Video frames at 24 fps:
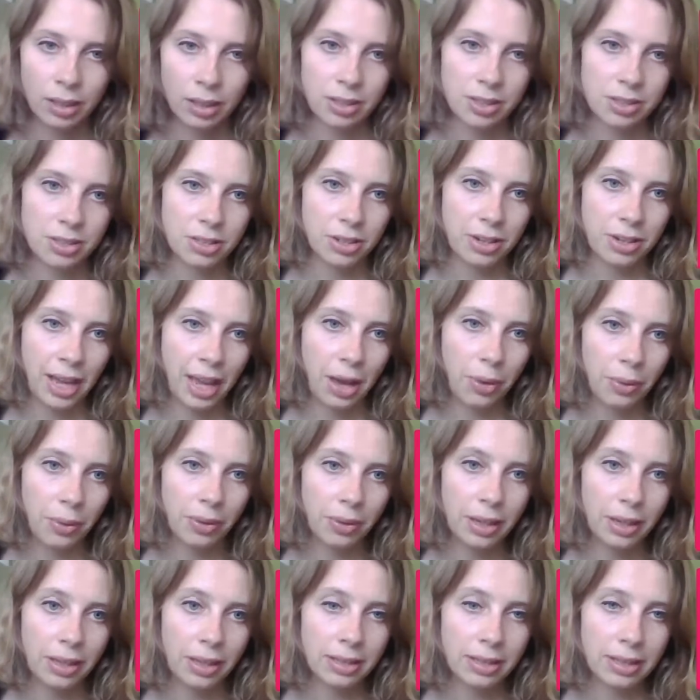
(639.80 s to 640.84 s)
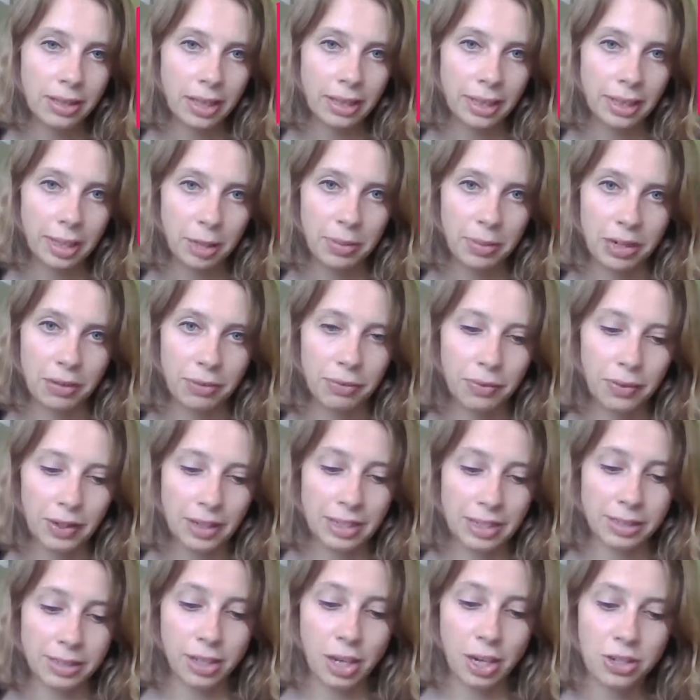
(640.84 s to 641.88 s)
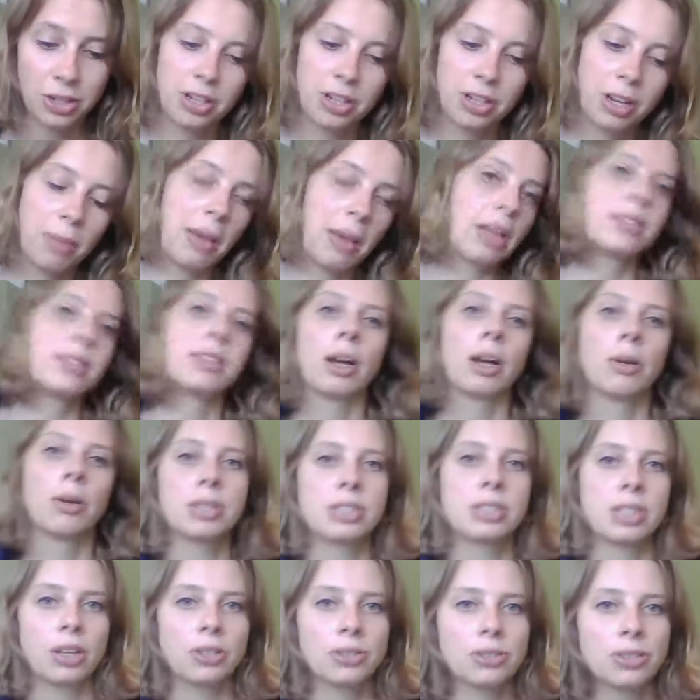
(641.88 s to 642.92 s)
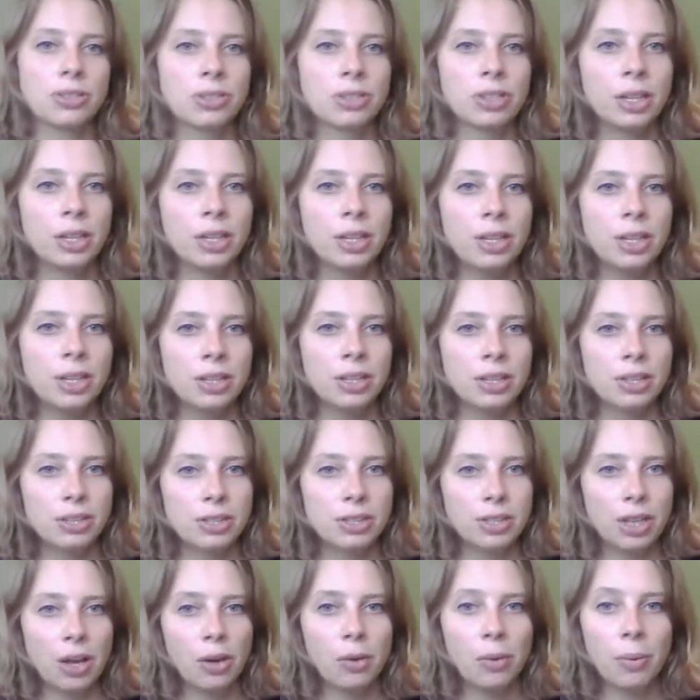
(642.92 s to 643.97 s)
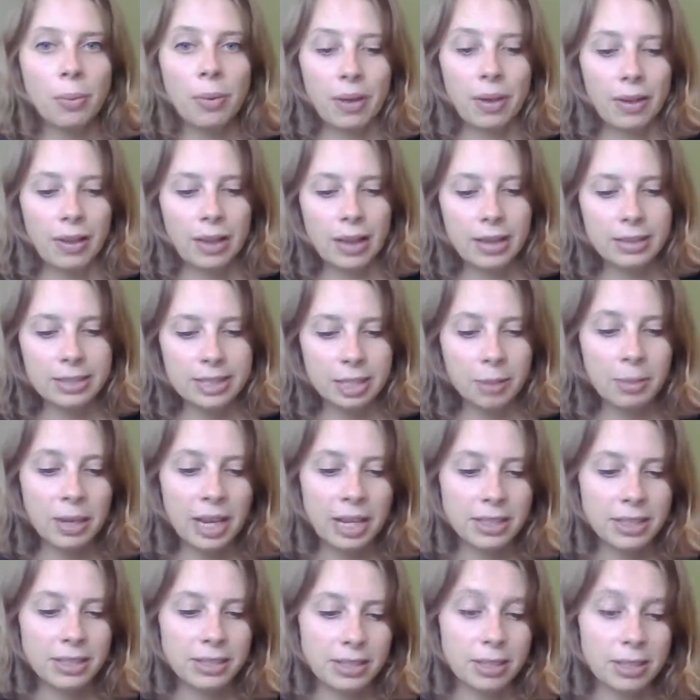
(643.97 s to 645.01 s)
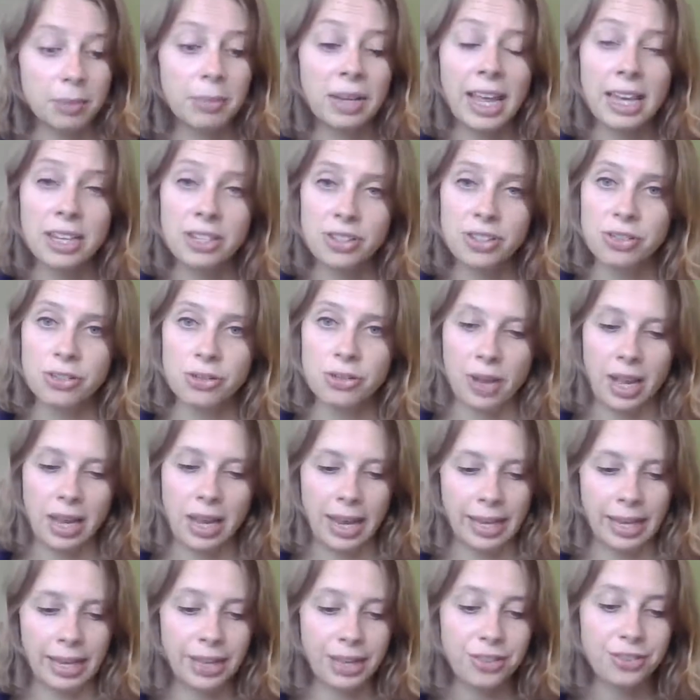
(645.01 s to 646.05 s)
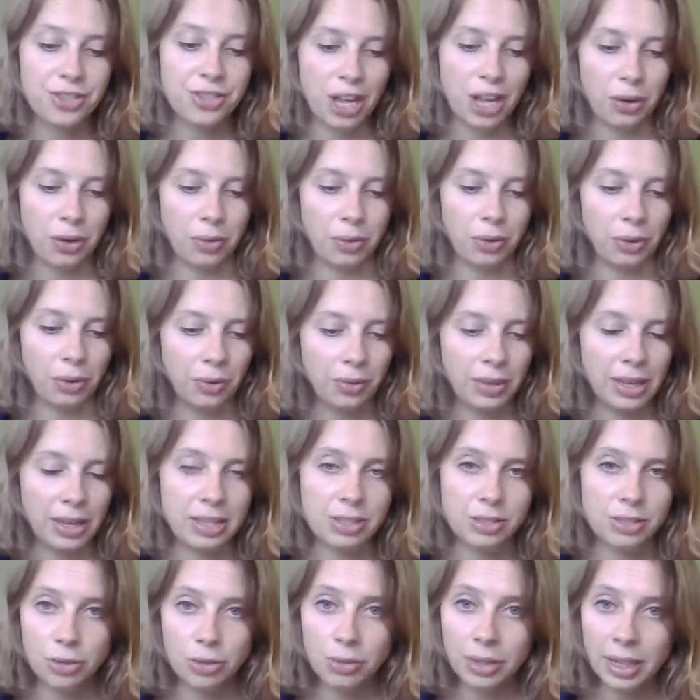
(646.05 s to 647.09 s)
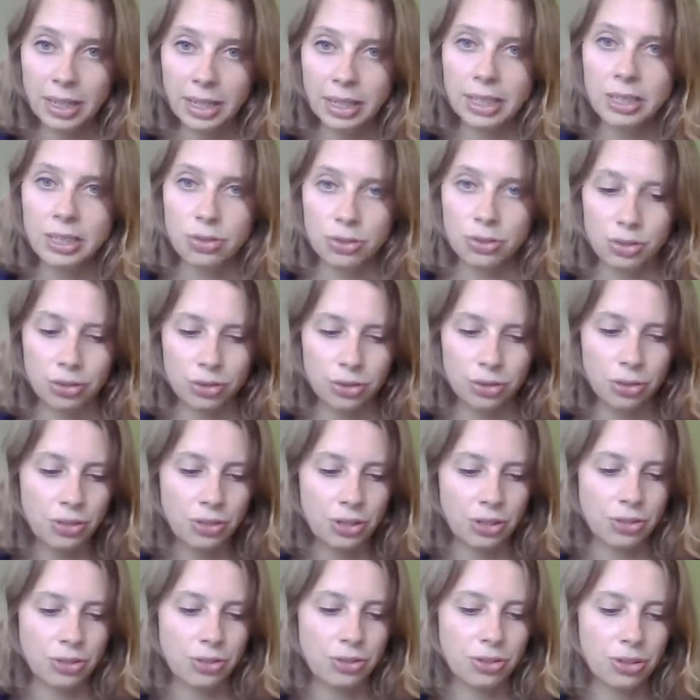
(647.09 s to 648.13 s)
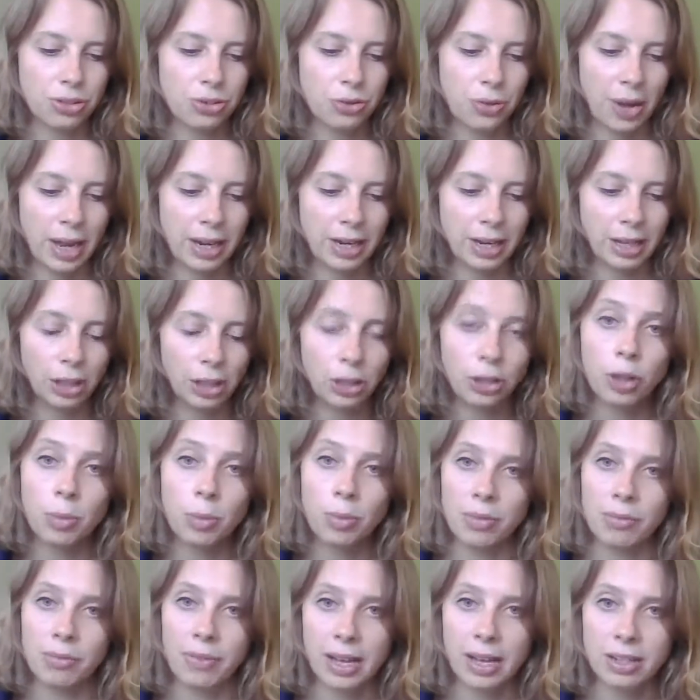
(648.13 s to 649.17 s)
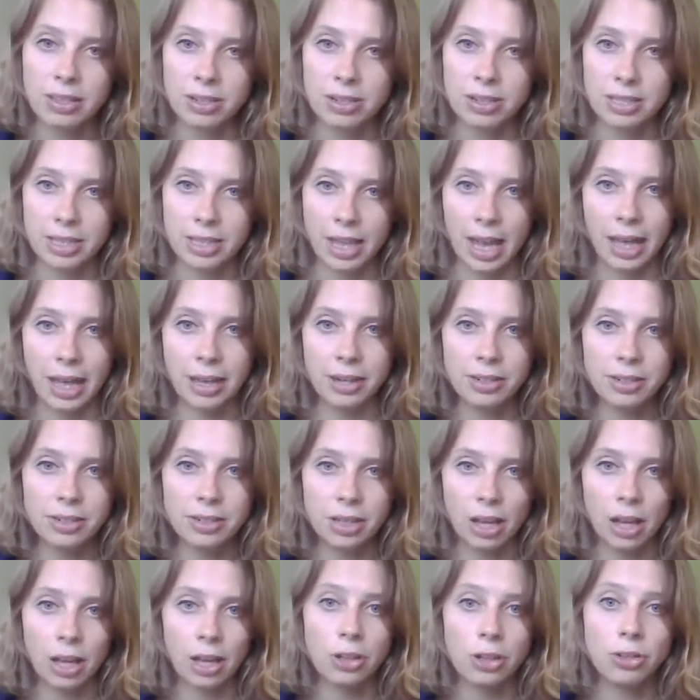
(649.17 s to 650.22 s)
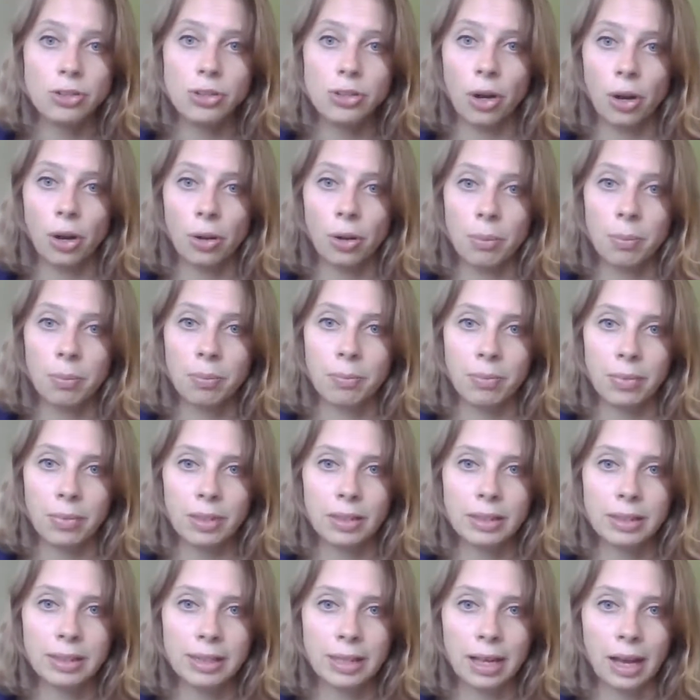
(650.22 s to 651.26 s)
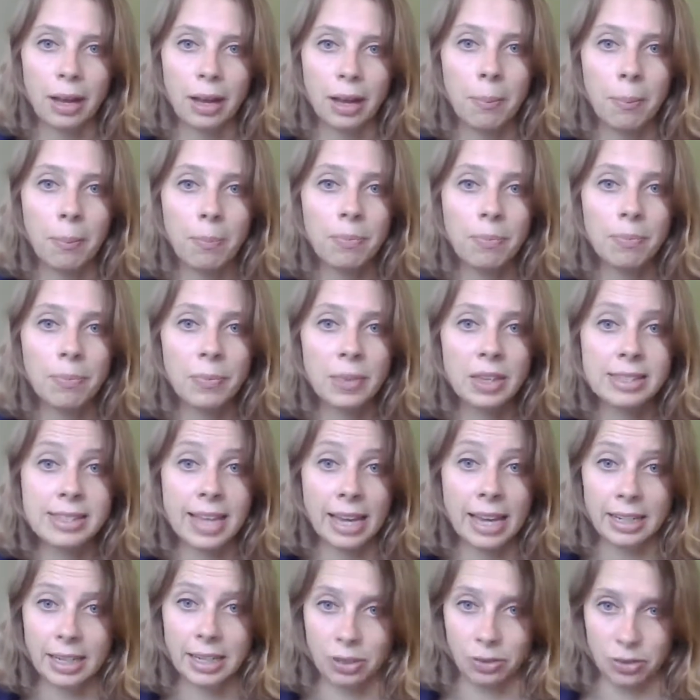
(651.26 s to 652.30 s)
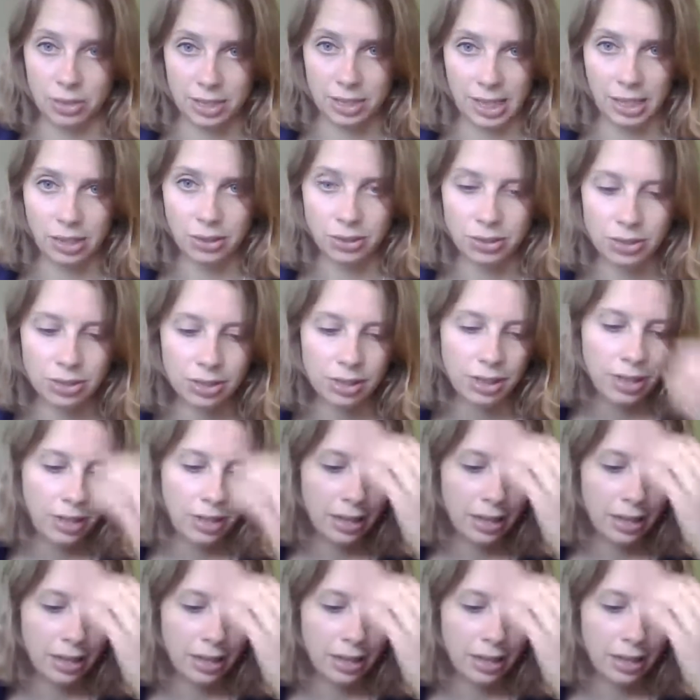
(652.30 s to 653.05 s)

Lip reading: So now a little bit of a discussion about our results. So simulation training in general is uniquely suited to training human factors and non-technical skills.